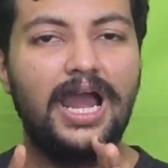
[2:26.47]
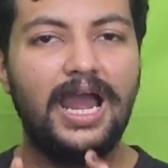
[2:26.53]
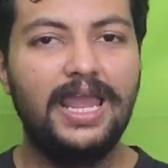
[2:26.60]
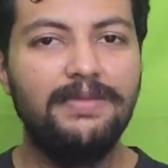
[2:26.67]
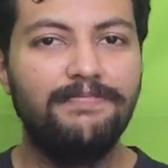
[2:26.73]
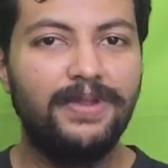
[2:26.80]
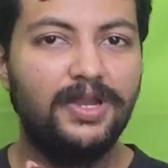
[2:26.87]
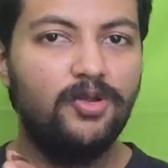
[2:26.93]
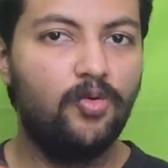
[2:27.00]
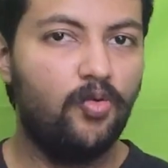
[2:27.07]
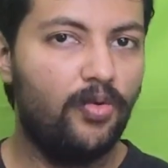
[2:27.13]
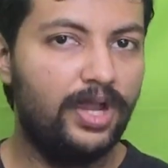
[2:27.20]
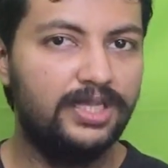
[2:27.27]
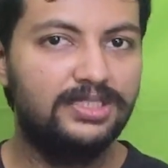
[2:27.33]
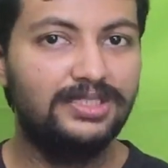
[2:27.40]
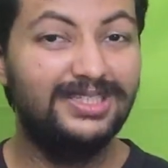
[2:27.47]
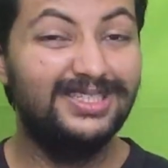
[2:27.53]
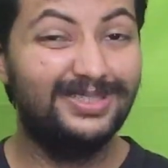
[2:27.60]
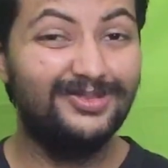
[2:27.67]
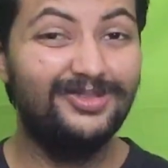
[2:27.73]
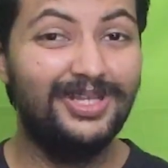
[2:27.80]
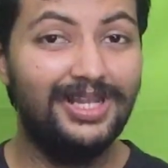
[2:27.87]
iPad OS
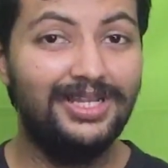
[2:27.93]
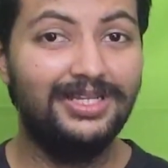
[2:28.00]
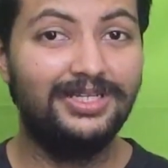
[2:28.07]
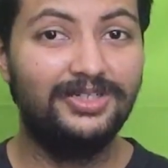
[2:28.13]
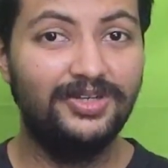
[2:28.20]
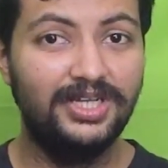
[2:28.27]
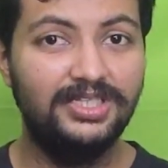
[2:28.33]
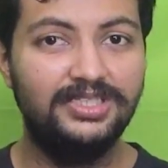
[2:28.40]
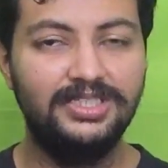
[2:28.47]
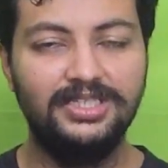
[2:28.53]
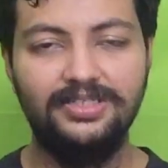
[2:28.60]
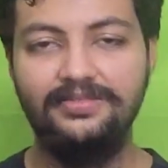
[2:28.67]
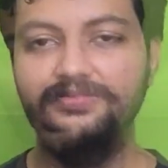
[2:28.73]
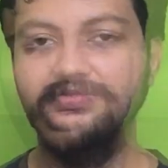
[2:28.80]
is really crazy.